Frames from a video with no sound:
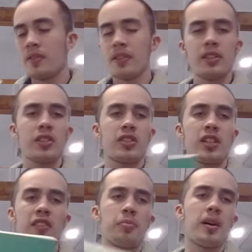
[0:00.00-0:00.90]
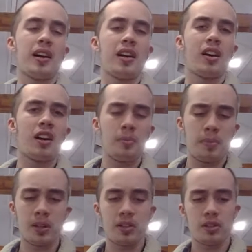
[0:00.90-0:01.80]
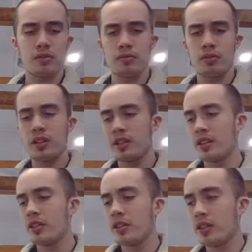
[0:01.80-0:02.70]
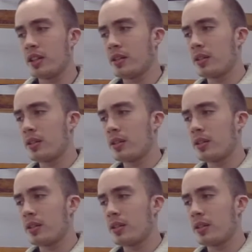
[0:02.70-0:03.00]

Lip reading: These are safe buy. Art books are really good. I